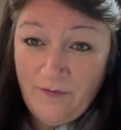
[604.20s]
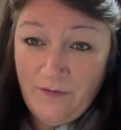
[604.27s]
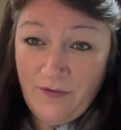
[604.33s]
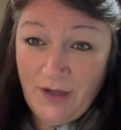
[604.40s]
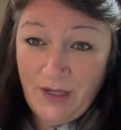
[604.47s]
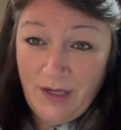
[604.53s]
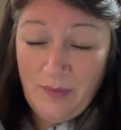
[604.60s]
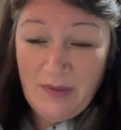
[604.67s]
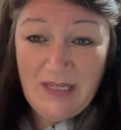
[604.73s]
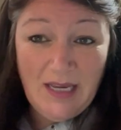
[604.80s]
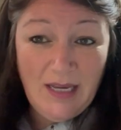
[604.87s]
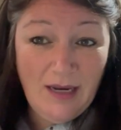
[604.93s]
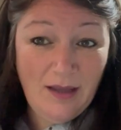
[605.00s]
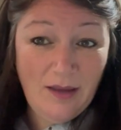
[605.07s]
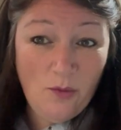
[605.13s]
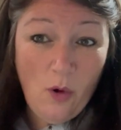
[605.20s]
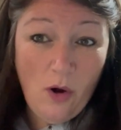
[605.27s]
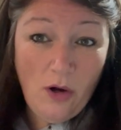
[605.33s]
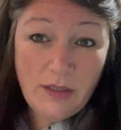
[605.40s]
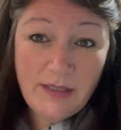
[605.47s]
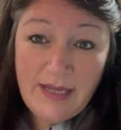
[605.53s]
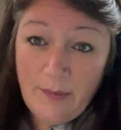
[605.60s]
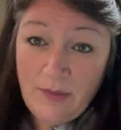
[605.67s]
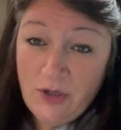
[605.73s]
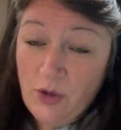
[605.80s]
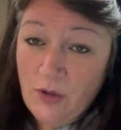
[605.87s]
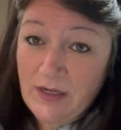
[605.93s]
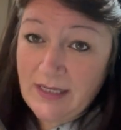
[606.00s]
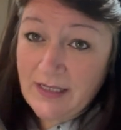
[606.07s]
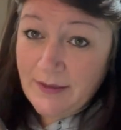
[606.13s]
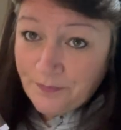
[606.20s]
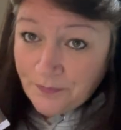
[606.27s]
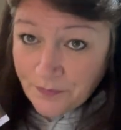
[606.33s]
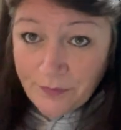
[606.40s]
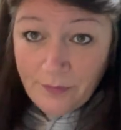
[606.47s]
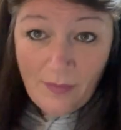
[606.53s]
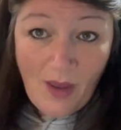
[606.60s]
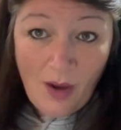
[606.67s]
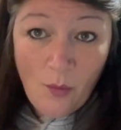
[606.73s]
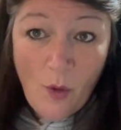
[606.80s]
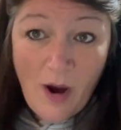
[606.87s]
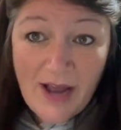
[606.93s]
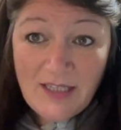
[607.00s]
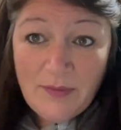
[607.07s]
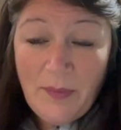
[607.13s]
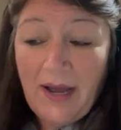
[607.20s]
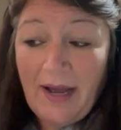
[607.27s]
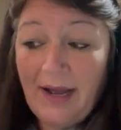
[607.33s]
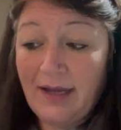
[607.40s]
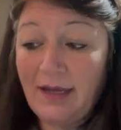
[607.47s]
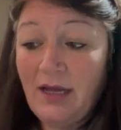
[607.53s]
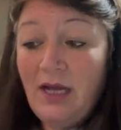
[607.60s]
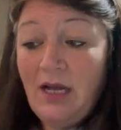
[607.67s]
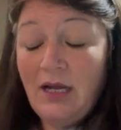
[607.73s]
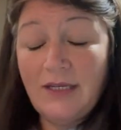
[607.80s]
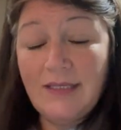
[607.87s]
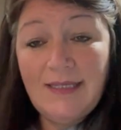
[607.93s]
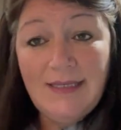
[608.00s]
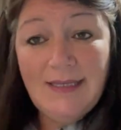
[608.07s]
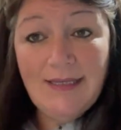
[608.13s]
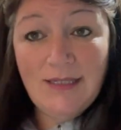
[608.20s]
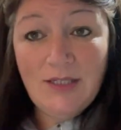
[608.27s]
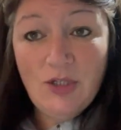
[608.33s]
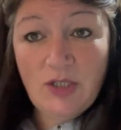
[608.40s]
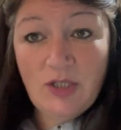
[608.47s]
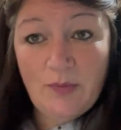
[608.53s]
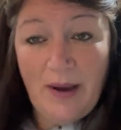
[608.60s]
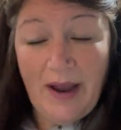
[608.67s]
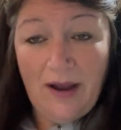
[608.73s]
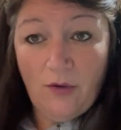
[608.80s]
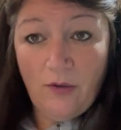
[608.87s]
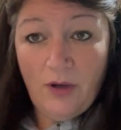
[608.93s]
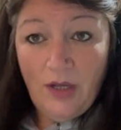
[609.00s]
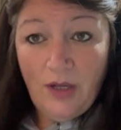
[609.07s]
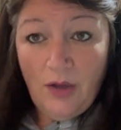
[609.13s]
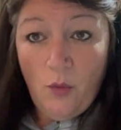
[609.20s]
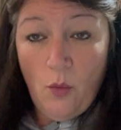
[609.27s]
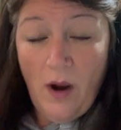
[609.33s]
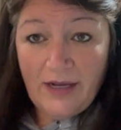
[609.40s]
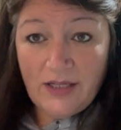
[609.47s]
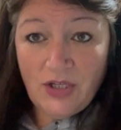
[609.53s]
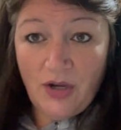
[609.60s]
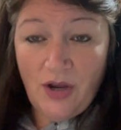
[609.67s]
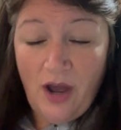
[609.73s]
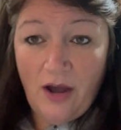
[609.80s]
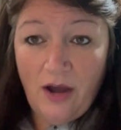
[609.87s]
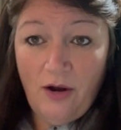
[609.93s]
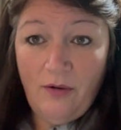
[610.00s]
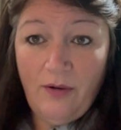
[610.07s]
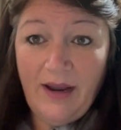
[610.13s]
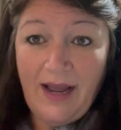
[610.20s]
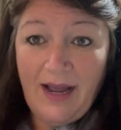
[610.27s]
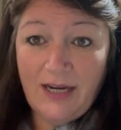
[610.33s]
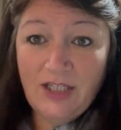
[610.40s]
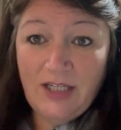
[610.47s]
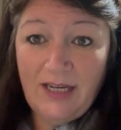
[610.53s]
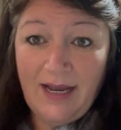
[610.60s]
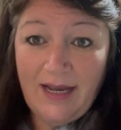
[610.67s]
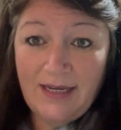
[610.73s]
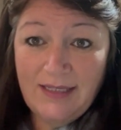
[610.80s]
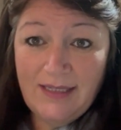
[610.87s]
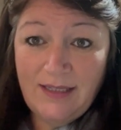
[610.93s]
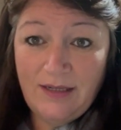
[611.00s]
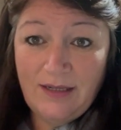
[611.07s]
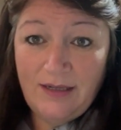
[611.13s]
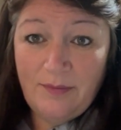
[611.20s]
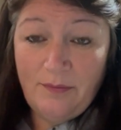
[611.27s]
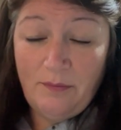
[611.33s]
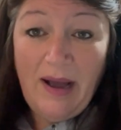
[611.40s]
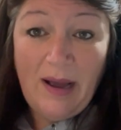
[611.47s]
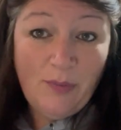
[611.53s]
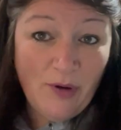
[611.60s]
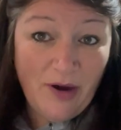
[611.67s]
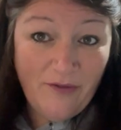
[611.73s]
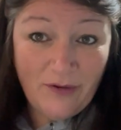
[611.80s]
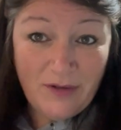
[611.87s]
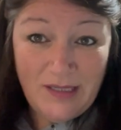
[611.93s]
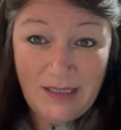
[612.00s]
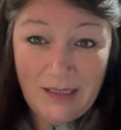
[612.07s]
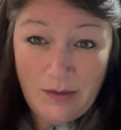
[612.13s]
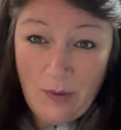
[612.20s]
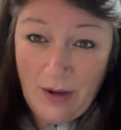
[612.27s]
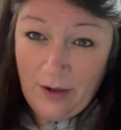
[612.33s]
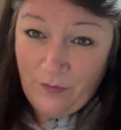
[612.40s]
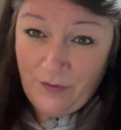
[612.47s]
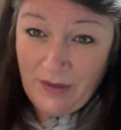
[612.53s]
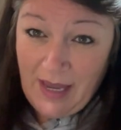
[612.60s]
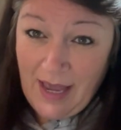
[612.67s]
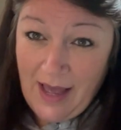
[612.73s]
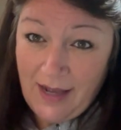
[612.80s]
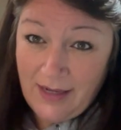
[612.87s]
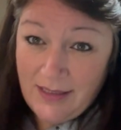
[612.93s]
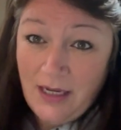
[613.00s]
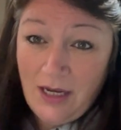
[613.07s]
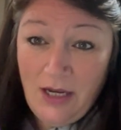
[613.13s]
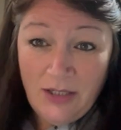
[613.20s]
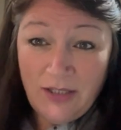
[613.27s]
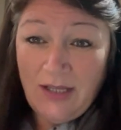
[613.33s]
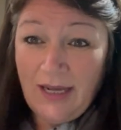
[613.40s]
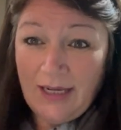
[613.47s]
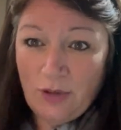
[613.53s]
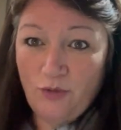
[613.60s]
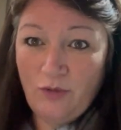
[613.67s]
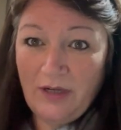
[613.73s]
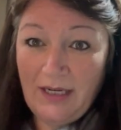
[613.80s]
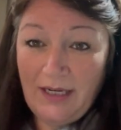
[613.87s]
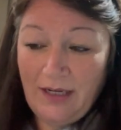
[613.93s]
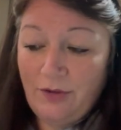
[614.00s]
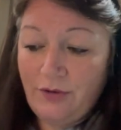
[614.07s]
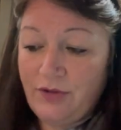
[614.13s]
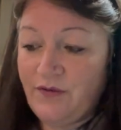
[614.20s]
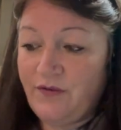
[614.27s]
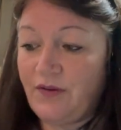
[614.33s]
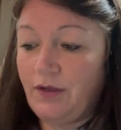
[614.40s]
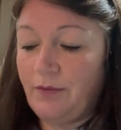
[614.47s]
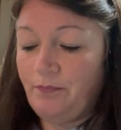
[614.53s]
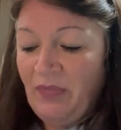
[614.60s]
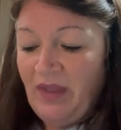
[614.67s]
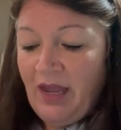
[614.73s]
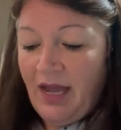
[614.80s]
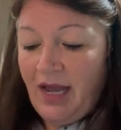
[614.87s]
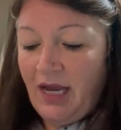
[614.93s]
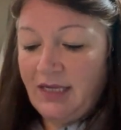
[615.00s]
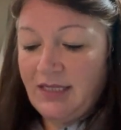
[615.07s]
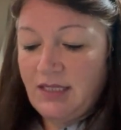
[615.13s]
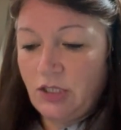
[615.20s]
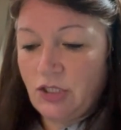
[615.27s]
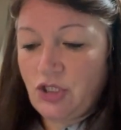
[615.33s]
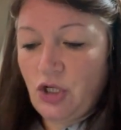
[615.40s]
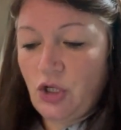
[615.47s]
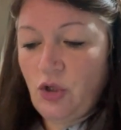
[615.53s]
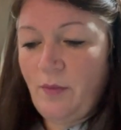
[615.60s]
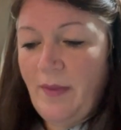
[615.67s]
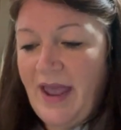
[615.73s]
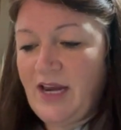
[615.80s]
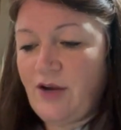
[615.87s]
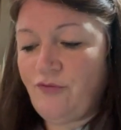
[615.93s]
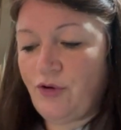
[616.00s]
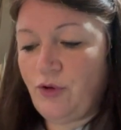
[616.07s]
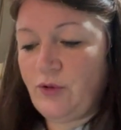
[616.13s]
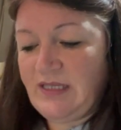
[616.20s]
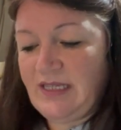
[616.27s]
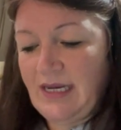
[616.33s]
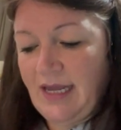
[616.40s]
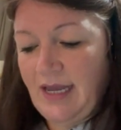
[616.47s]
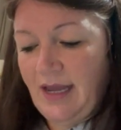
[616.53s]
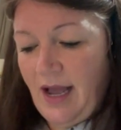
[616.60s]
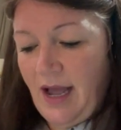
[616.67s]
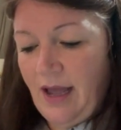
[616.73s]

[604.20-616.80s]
for particularly the war cemeteries and where to park, because this isn't just about where to go, it actually has the map references as well for the airs, so that's really useful. And it's got two main routes in it.